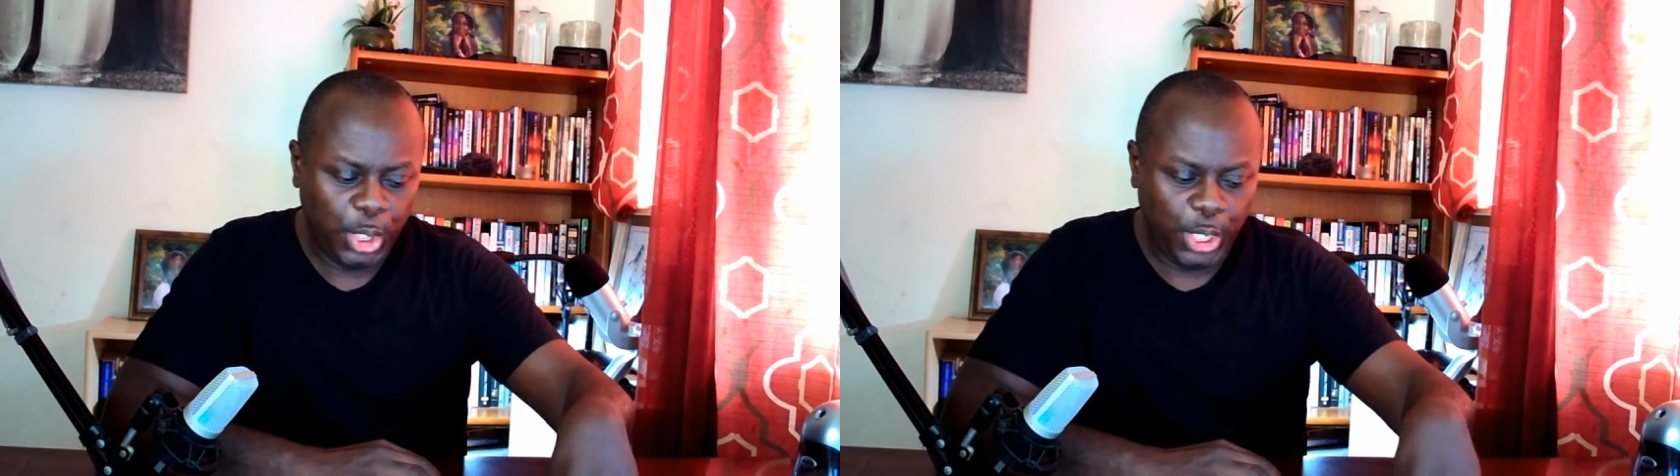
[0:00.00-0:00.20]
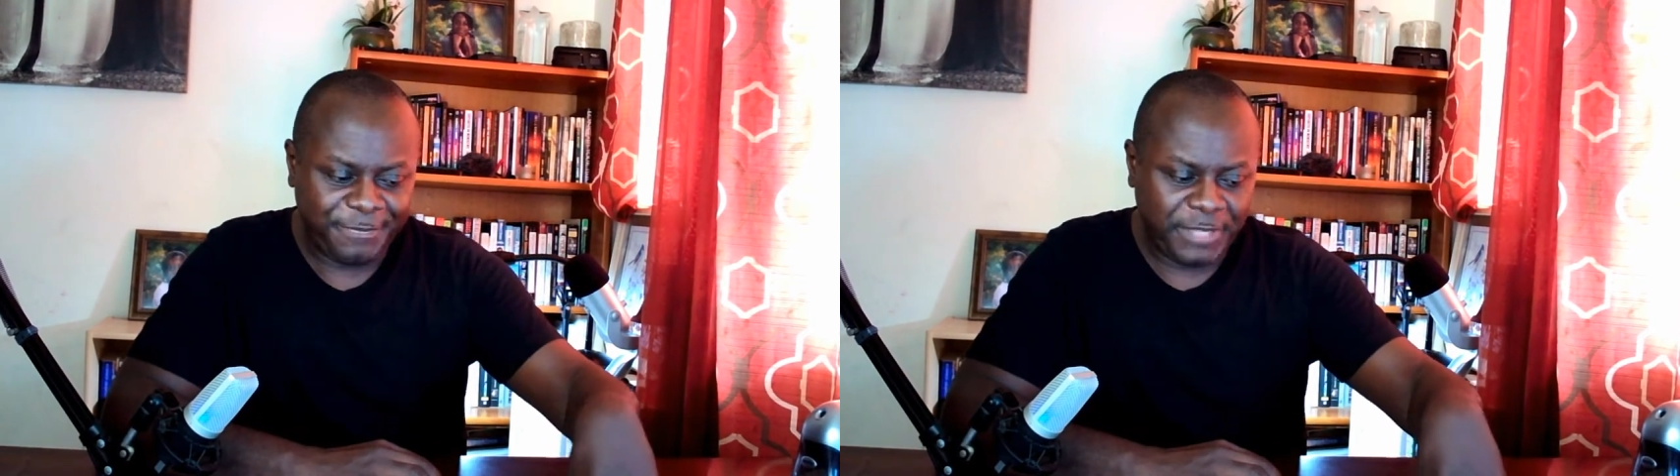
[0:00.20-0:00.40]

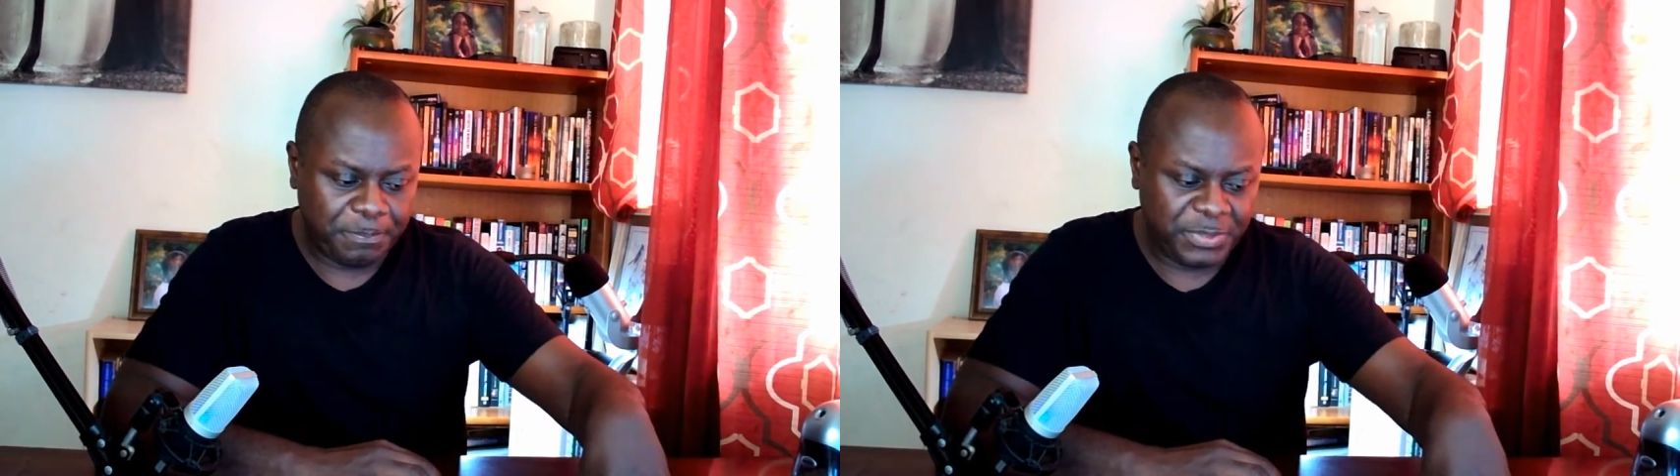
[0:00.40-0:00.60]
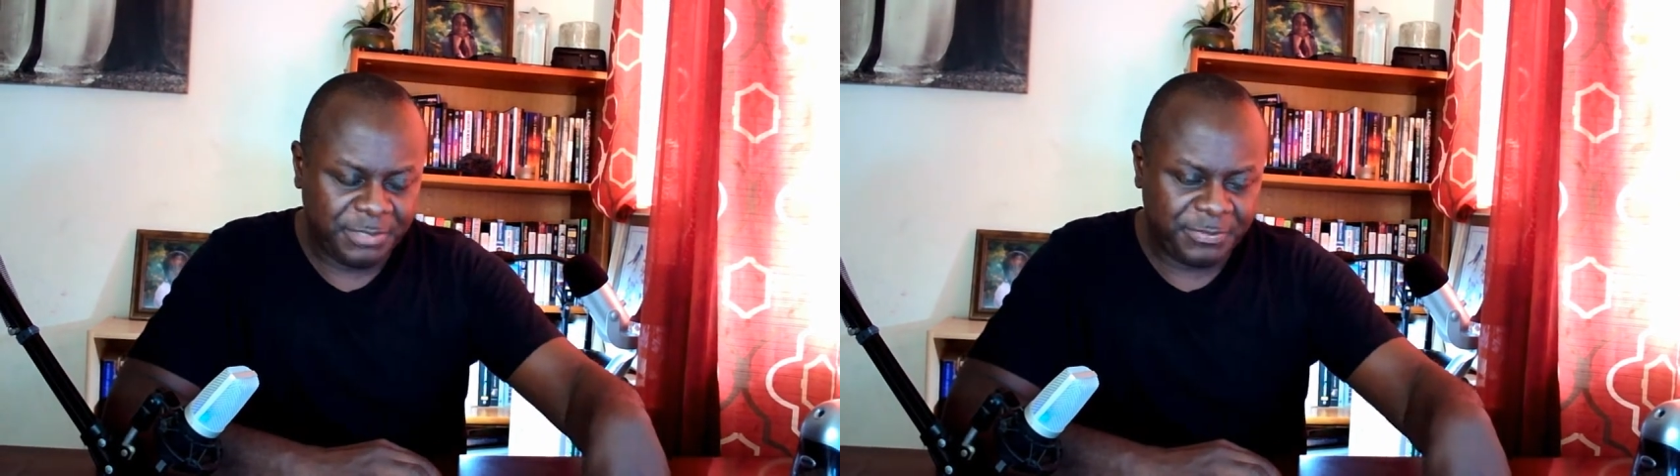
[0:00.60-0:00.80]
if the
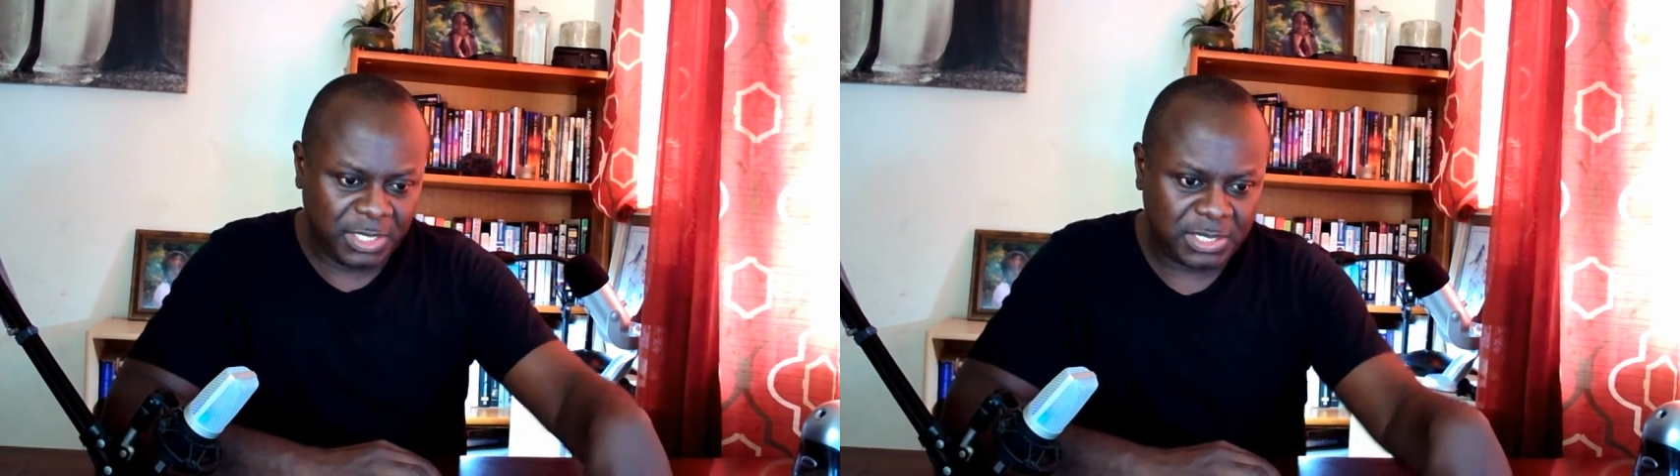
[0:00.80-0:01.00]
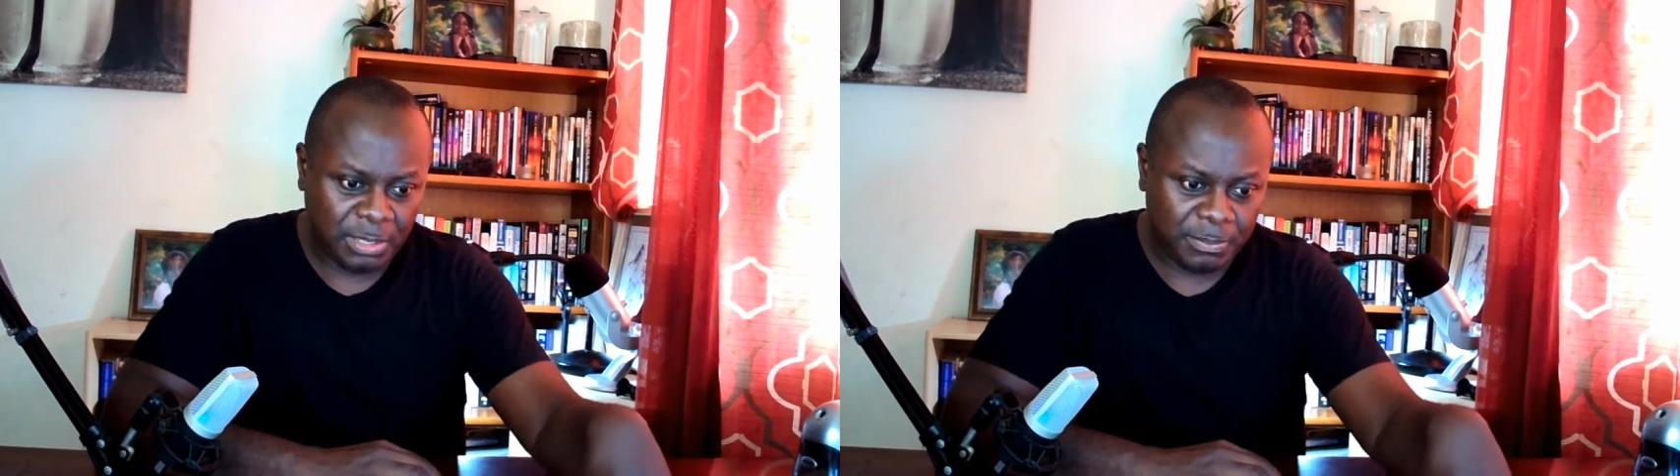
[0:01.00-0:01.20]

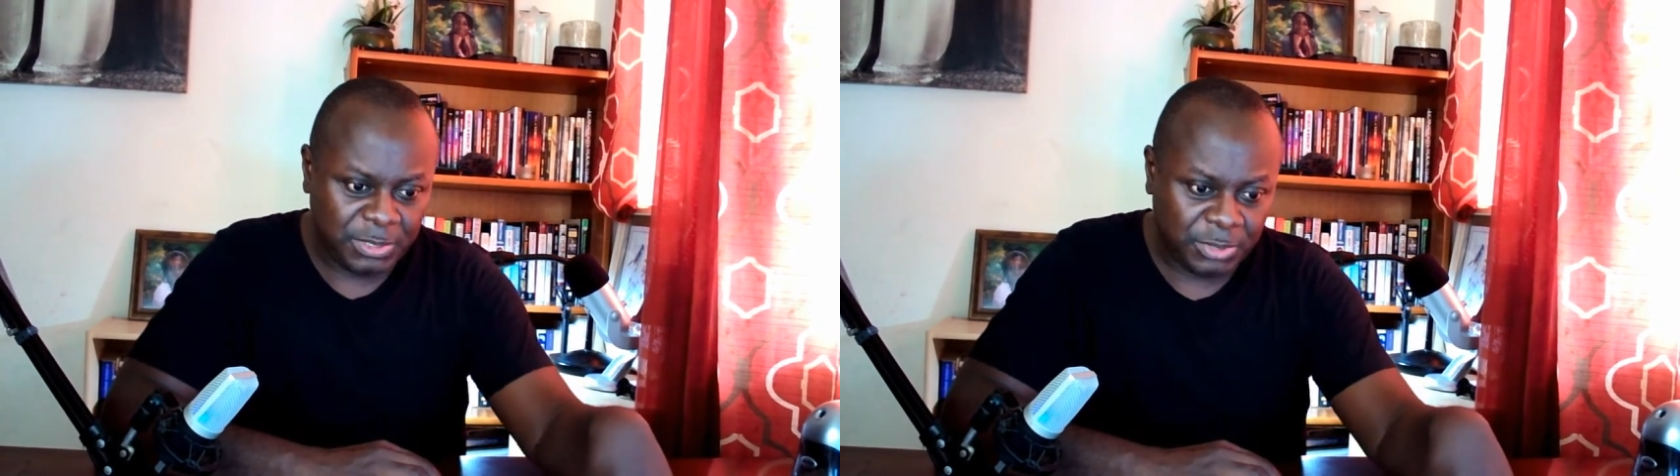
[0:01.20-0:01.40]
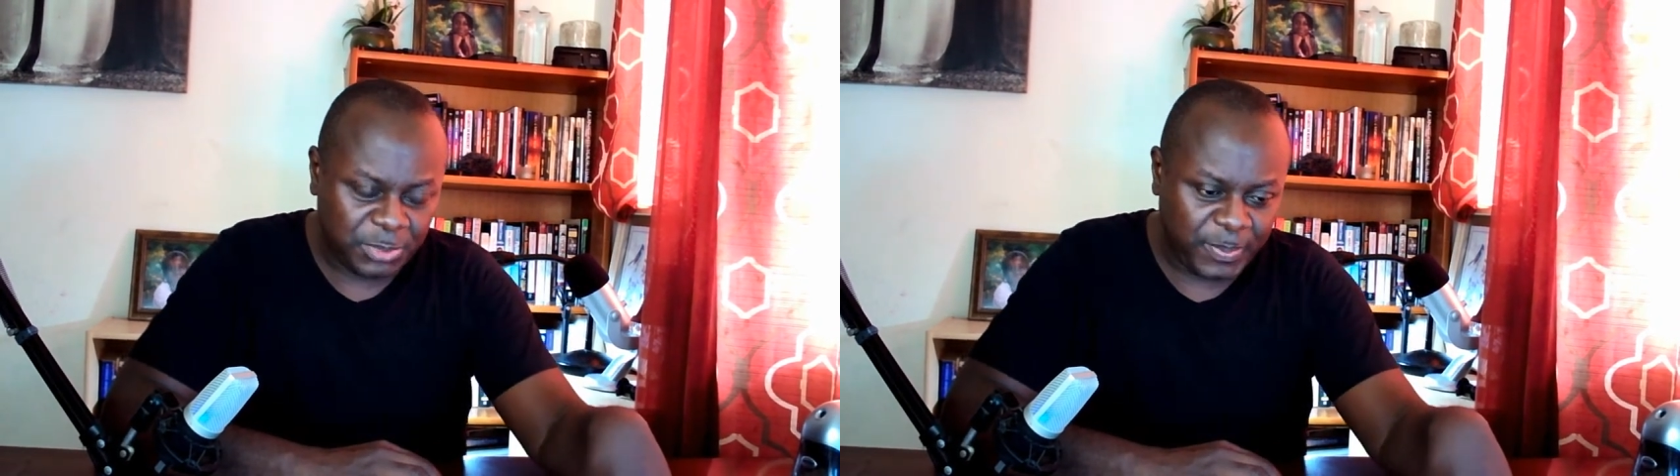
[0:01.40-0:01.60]
previous company
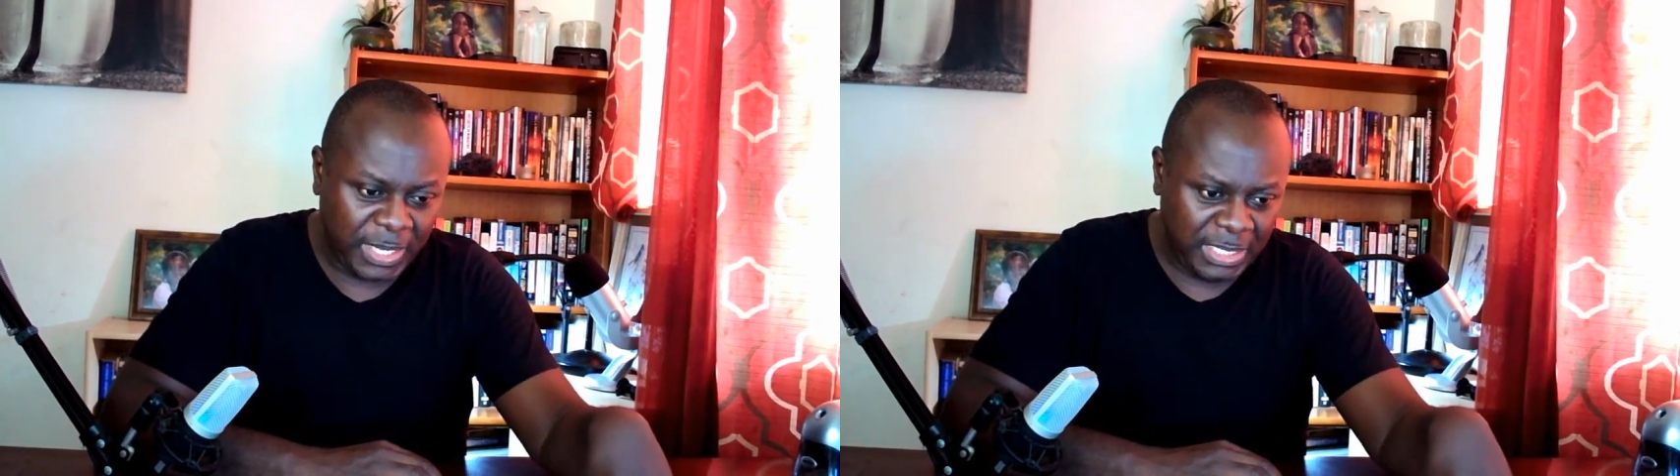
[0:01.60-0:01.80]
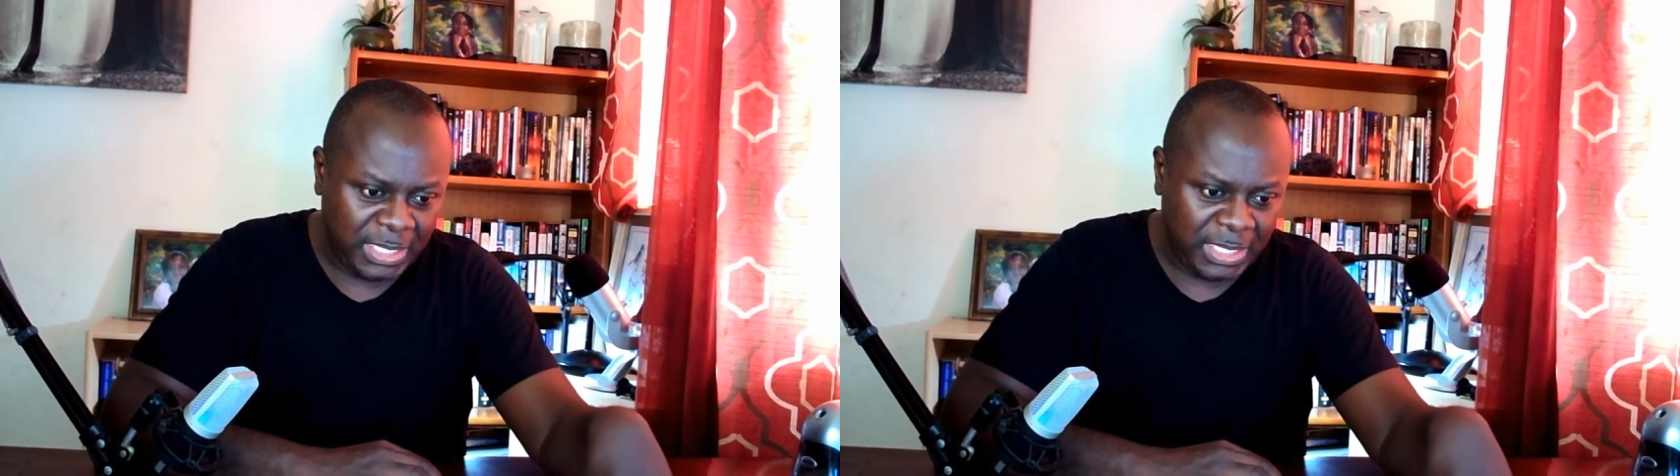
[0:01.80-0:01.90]
was paying